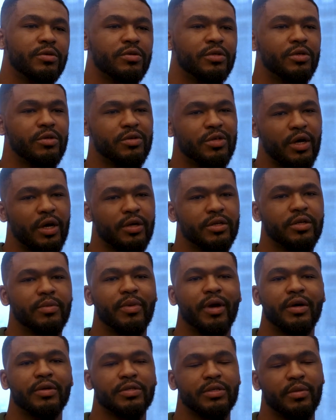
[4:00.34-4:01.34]
you talked
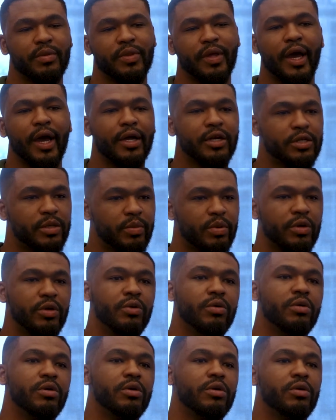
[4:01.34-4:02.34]
about some of the
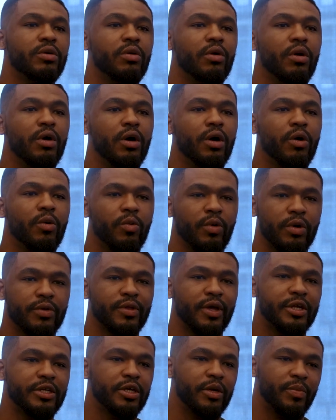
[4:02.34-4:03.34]
entrepreneurial work
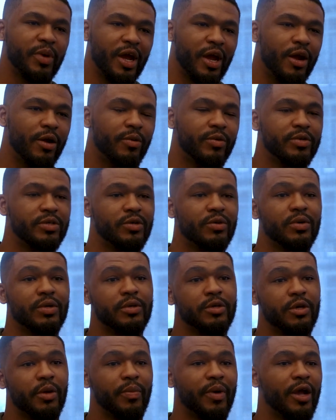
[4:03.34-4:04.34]
that your parents
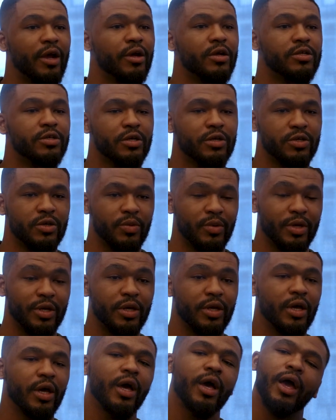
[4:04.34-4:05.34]
are doing,
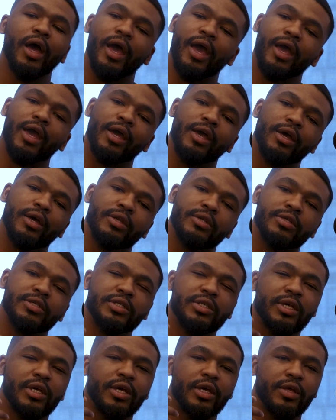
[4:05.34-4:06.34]
and
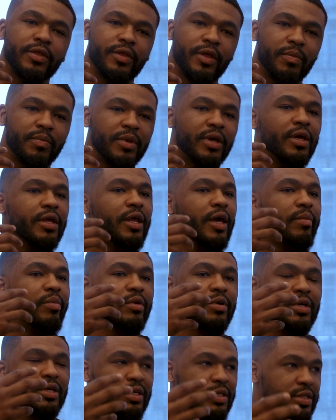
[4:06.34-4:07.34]
seeing them being
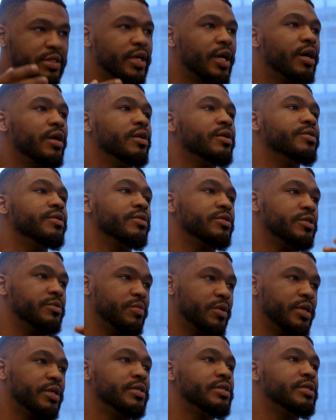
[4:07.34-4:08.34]
able to excel in those
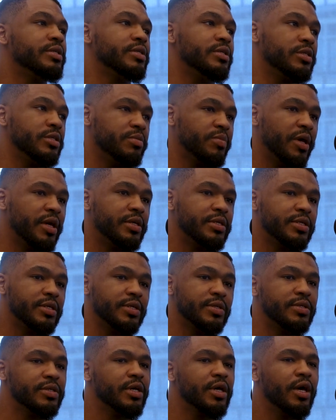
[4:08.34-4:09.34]
places and spaces.